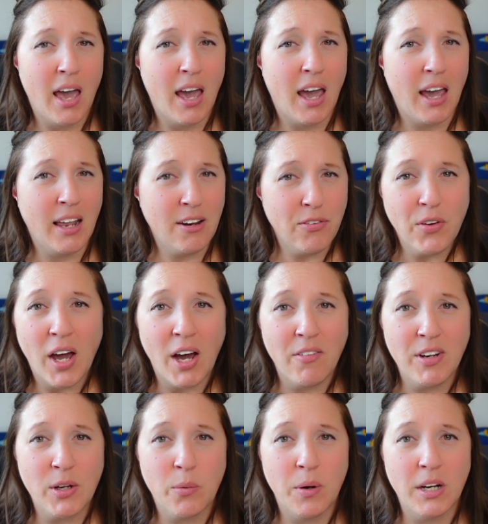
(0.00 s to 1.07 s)
And if you have
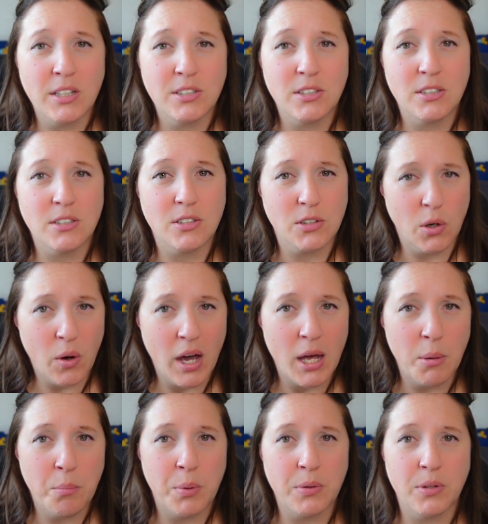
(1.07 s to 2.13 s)
any questions, go ahead
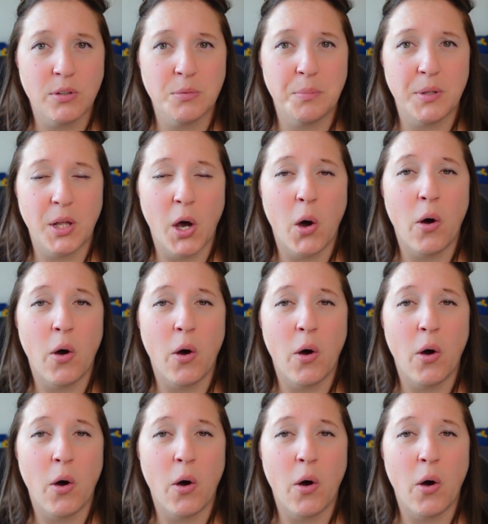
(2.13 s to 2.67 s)
and put those below